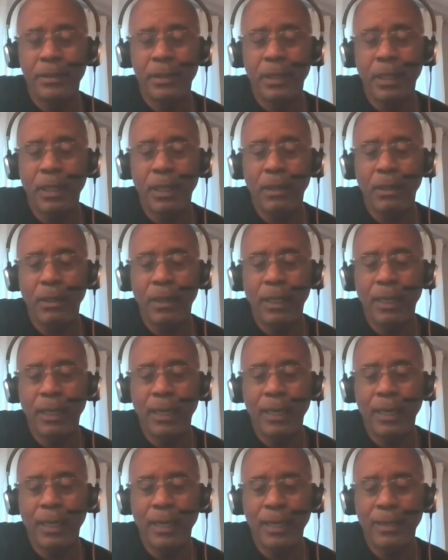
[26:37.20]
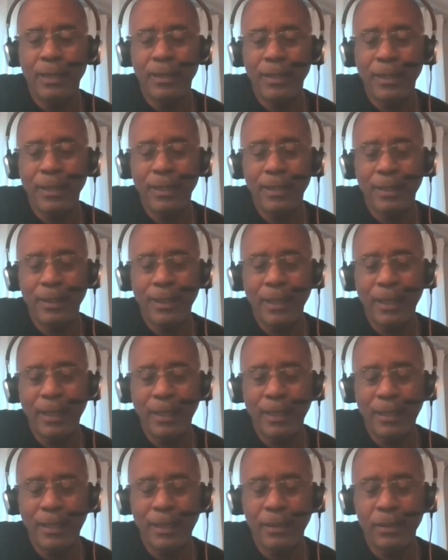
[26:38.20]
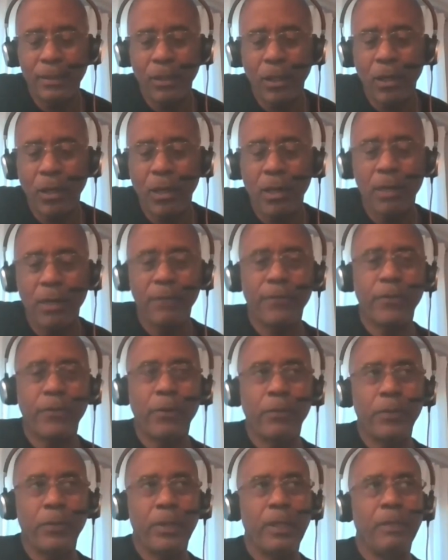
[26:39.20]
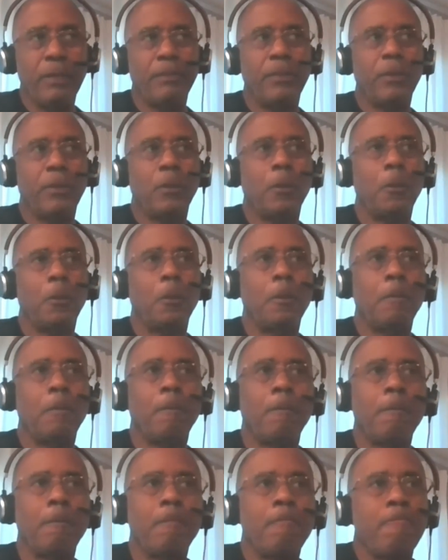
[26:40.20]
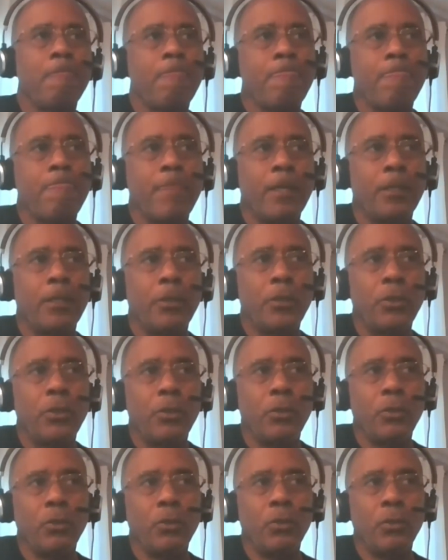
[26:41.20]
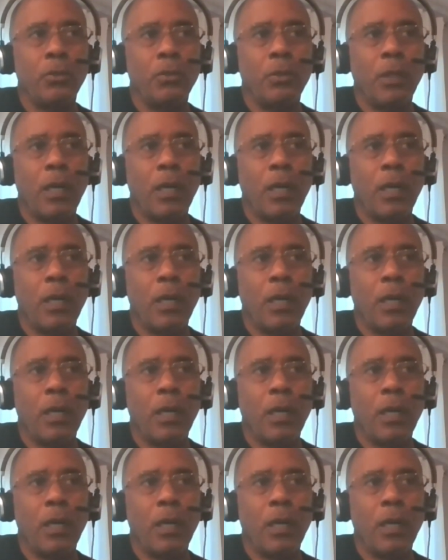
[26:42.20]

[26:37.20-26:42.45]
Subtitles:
I think that it's hard for people to